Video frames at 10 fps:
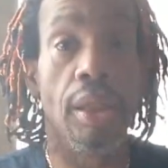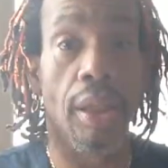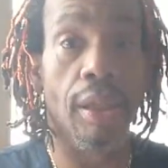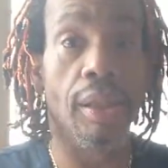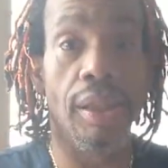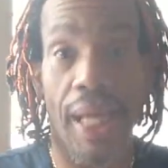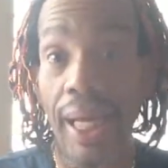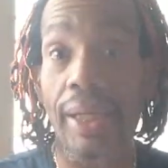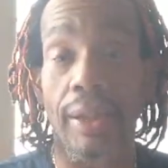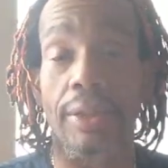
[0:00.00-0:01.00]
in the
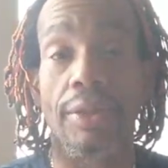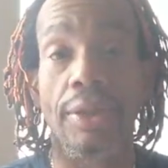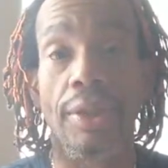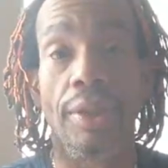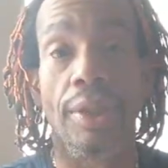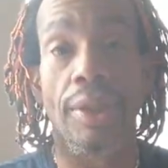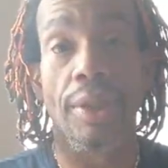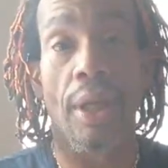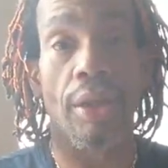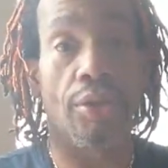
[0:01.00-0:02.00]
80s.
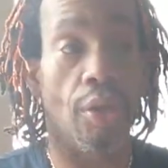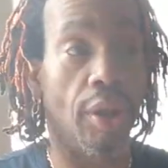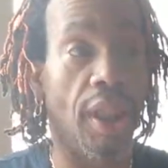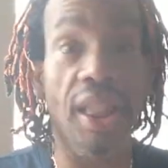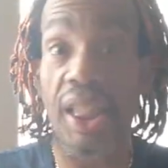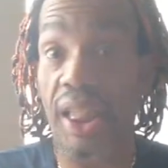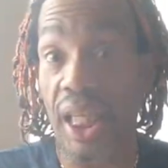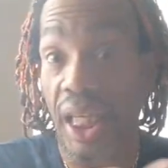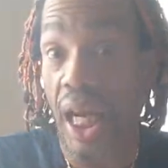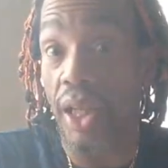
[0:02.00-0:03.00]
So these
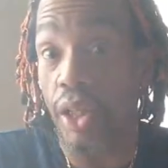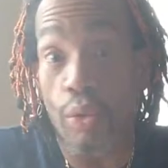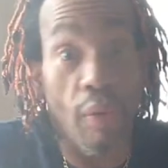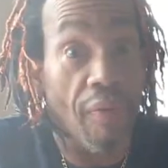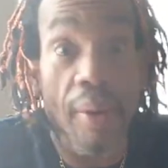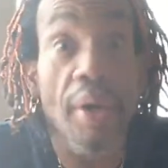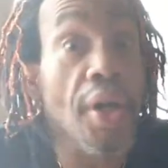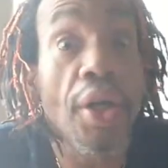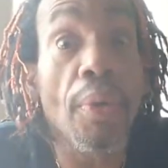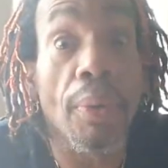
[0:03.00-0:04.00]
technologies were very
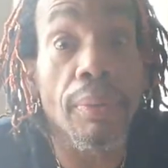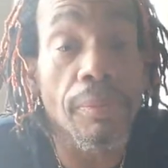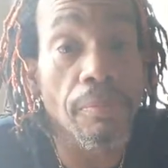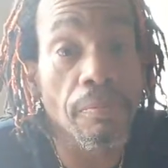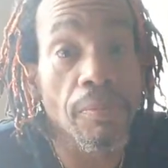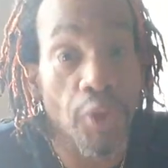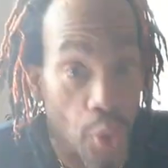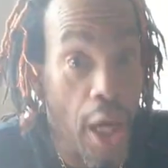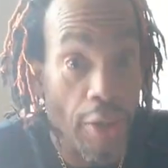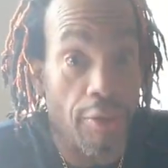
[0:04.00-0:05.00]
new to
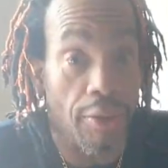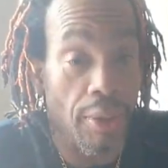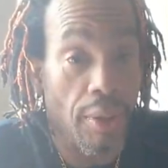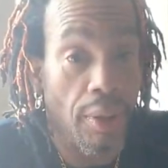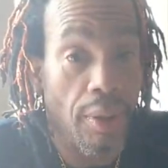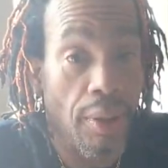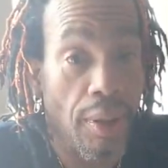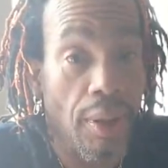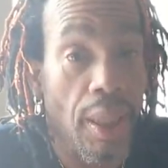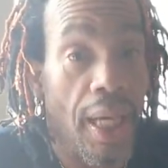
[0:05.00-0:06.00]
us.
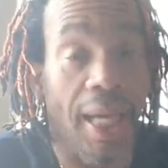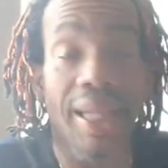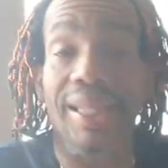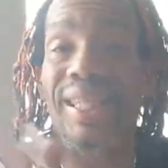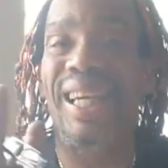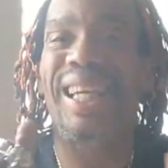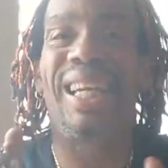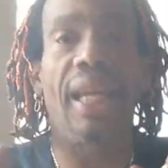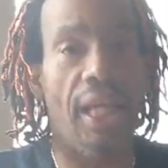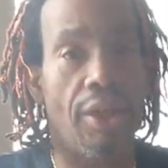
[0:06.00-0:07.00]
It's
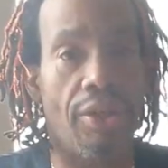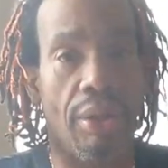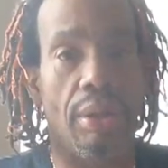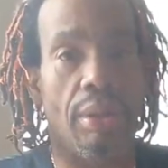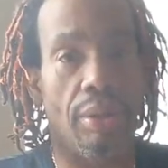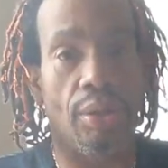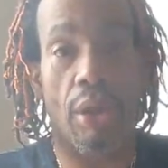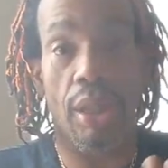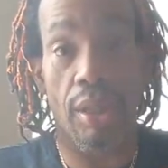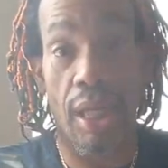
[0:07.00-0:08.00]
second nature to
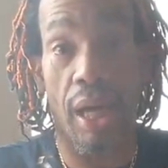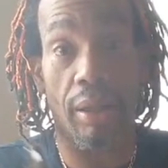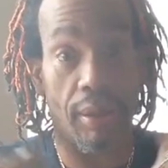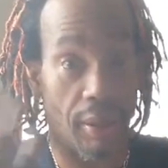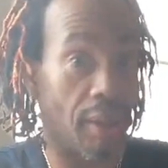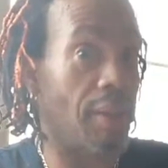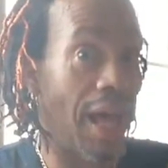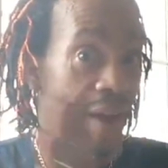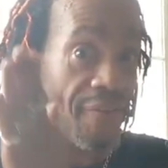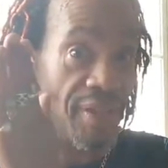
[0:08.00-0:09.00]
us now,
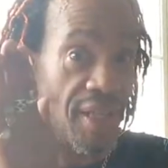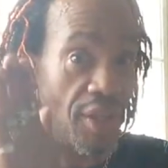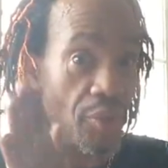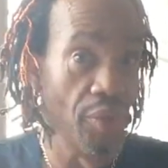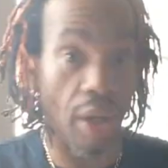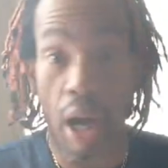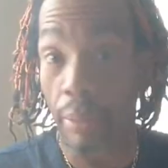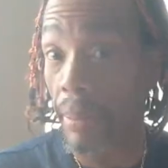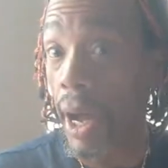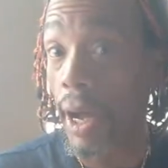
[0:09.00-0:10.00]
half a century gone
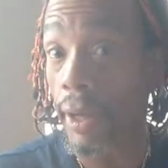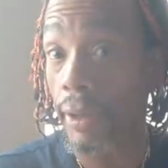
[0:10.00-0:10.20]
by.